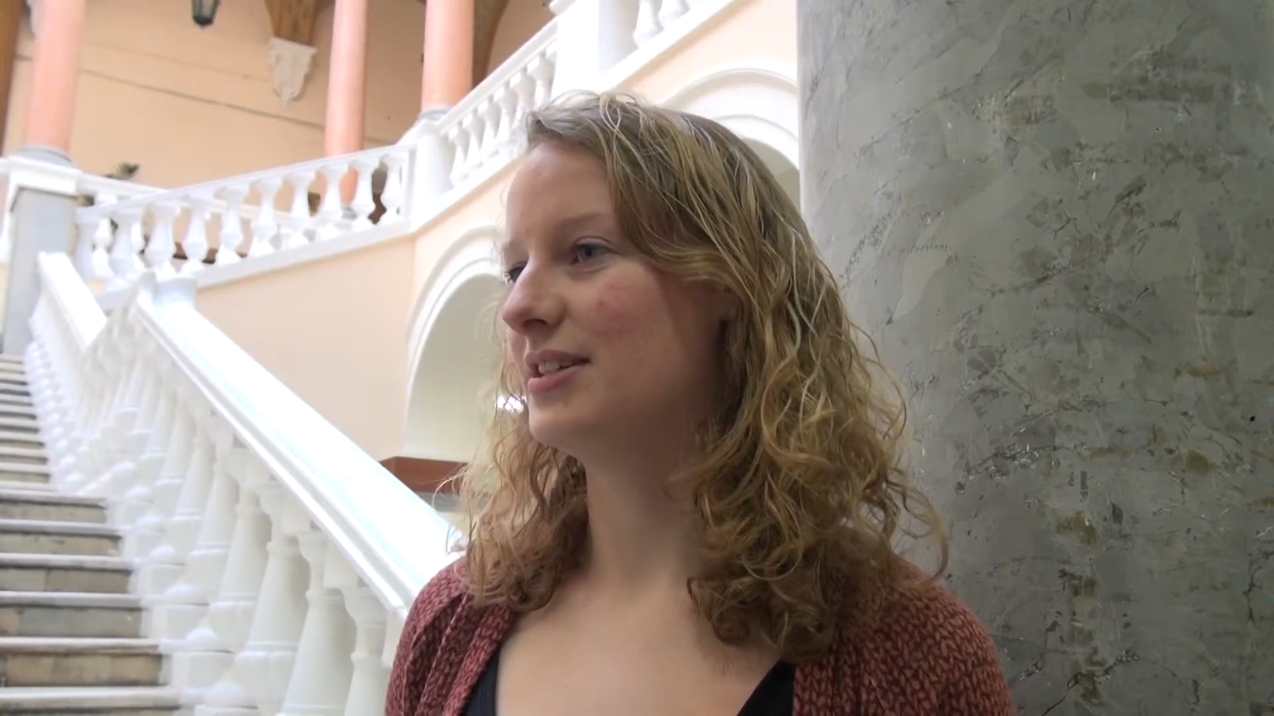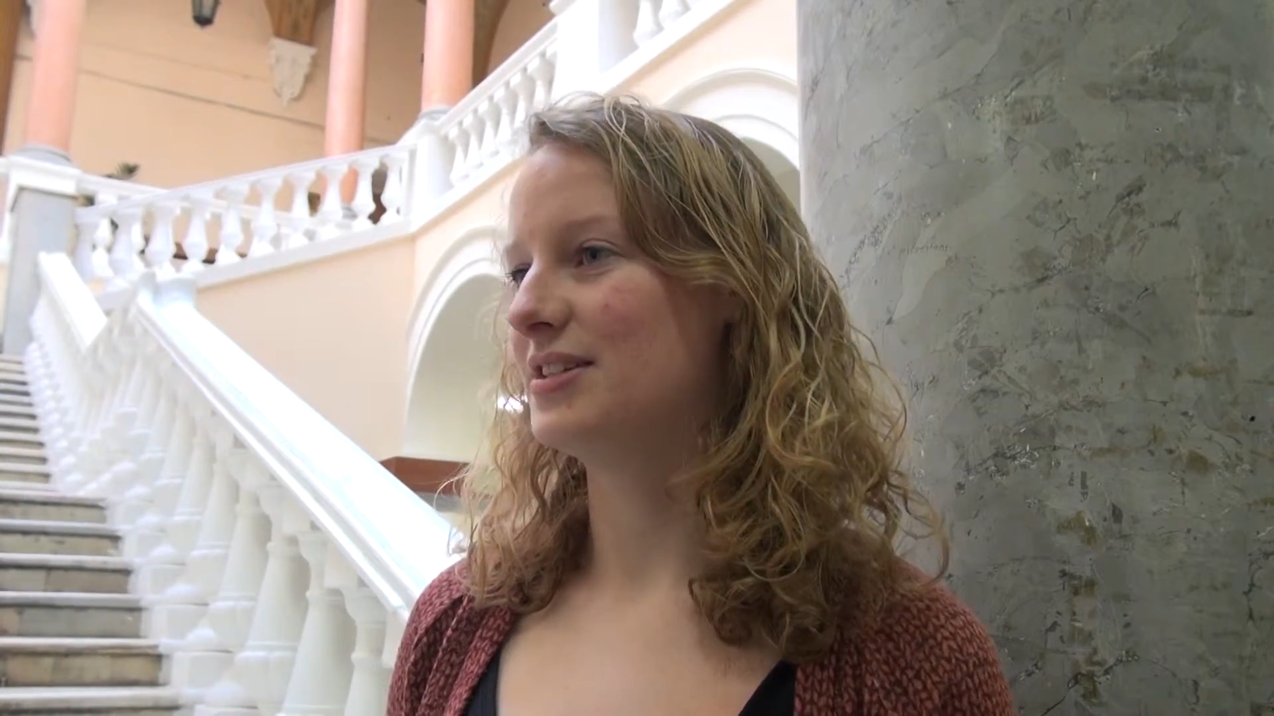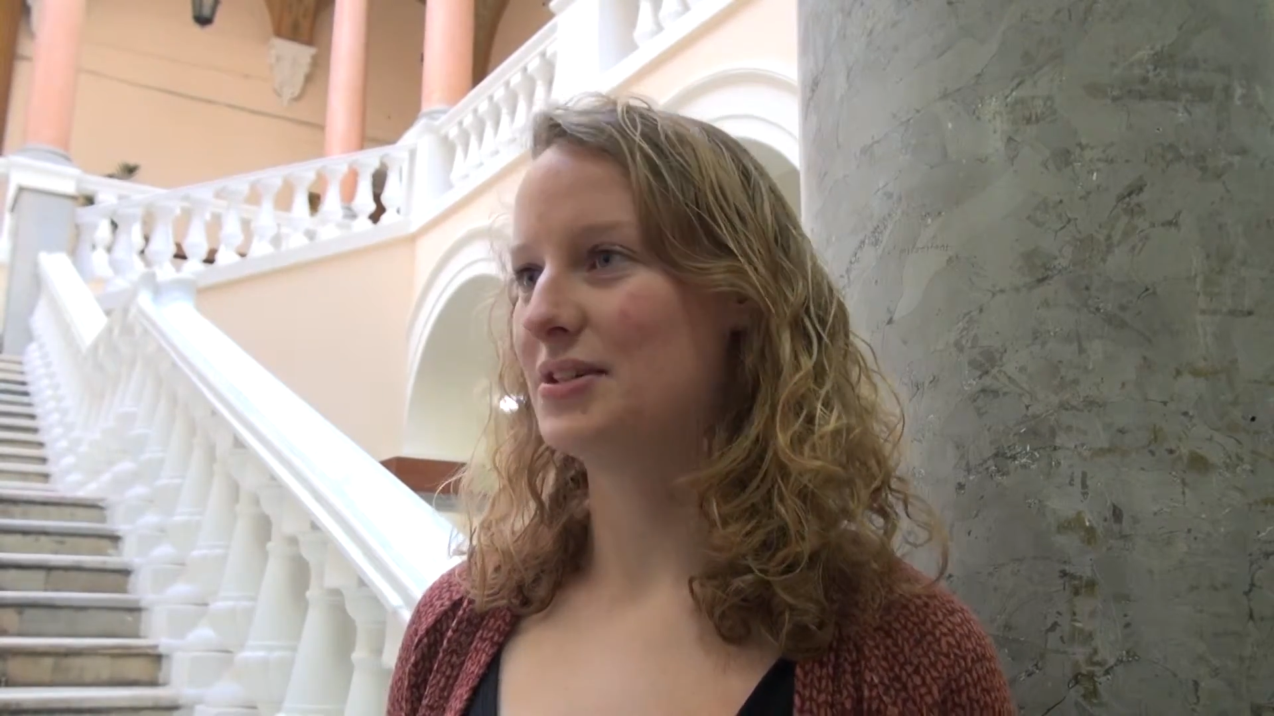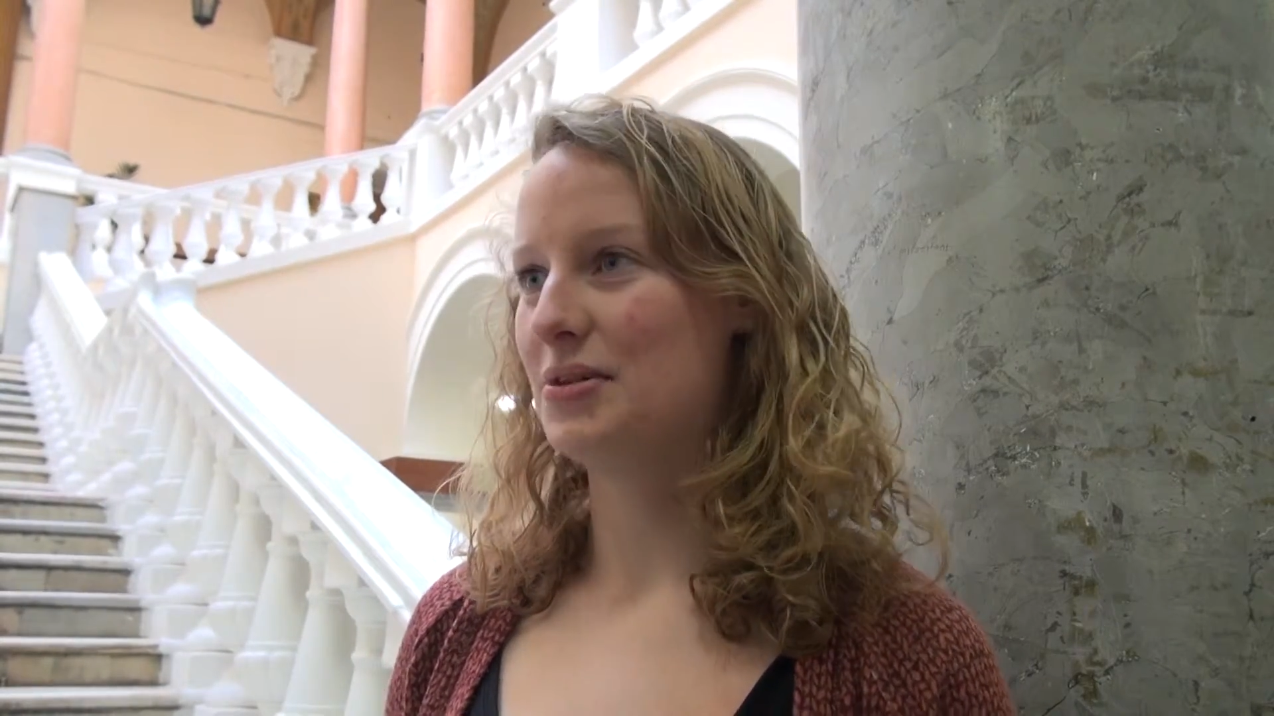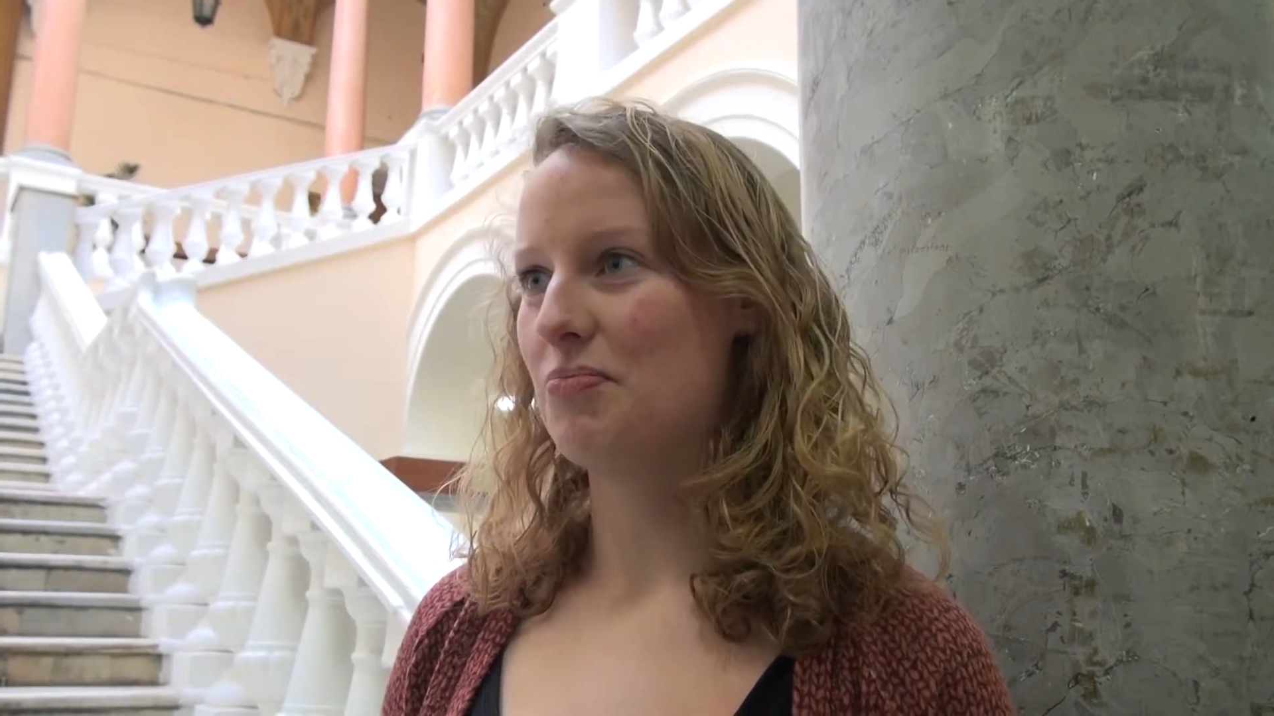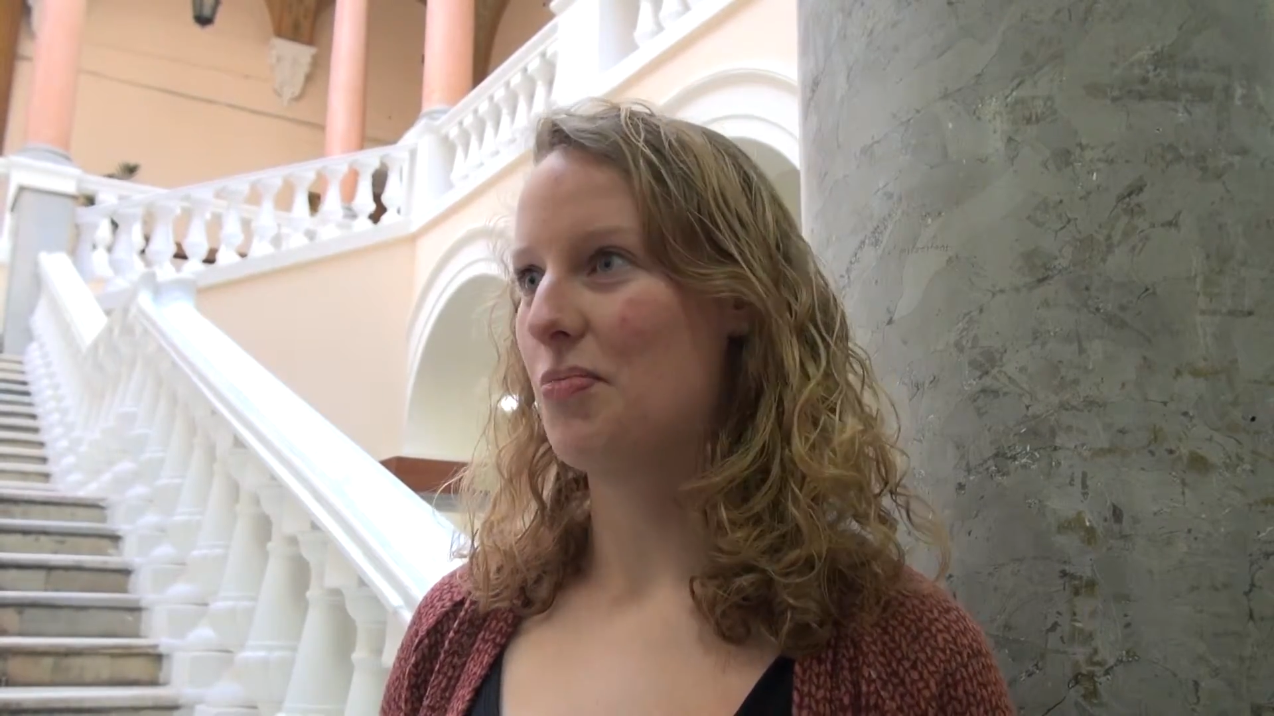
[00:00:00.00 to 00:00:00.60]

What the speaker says: is